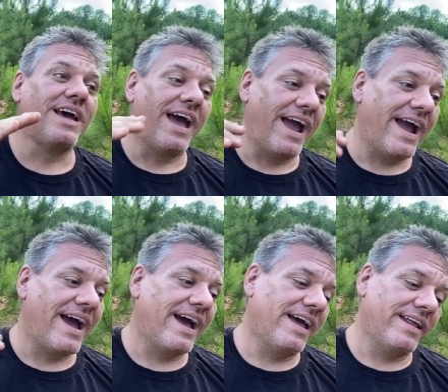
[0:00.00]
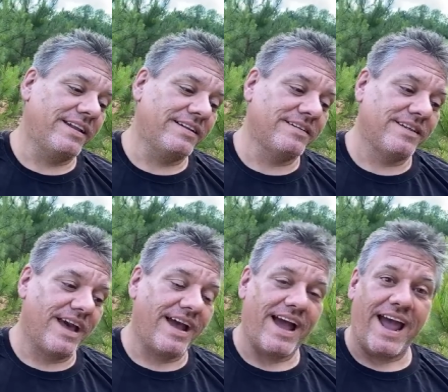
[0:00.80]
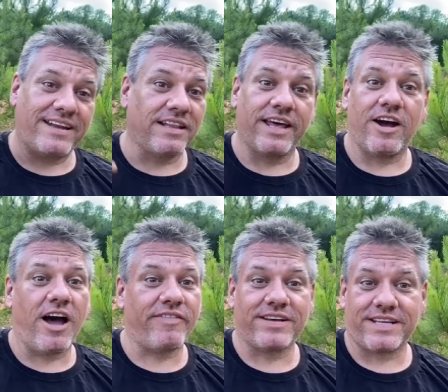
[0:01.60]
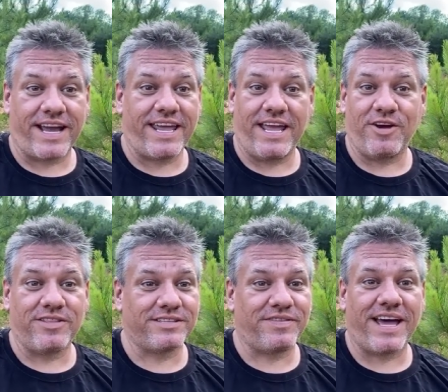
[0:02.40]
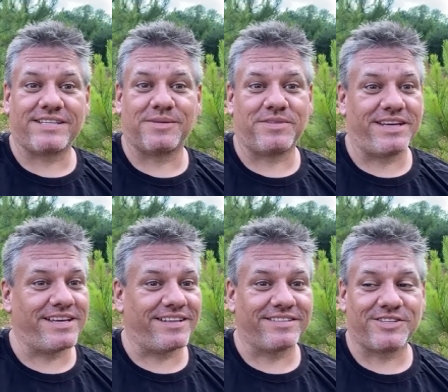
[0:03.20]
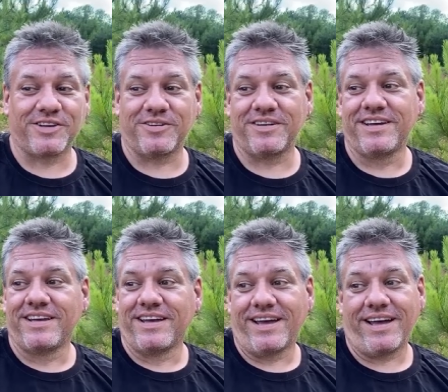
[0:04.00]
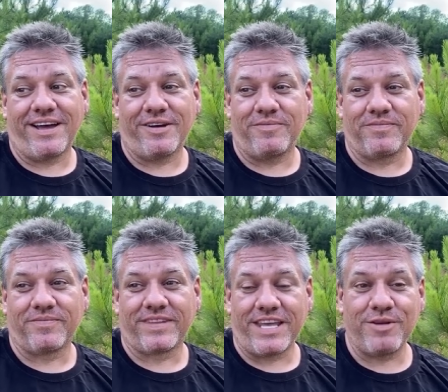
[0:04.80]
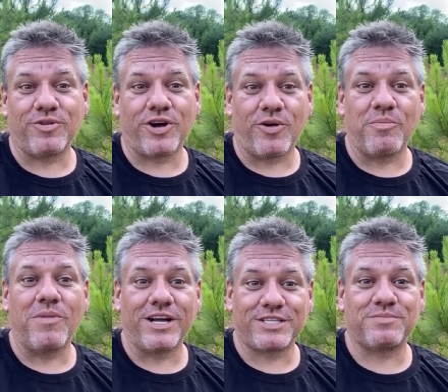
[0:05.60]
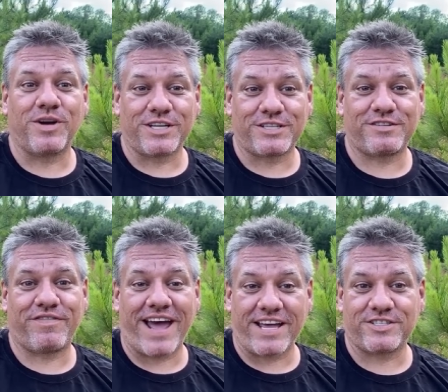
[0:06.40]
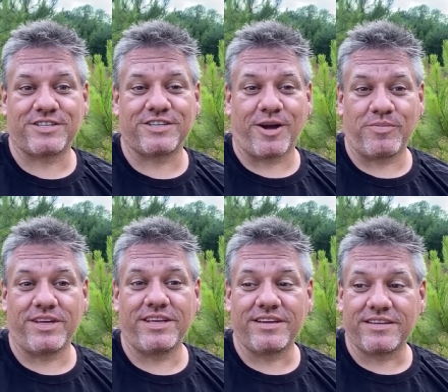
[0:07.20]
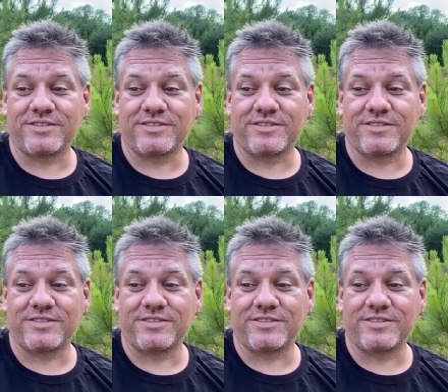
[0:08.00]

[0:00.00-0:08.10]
And I had to let off. I was like, I can't go this fast up the hill. So he will go much, much faster up the hill.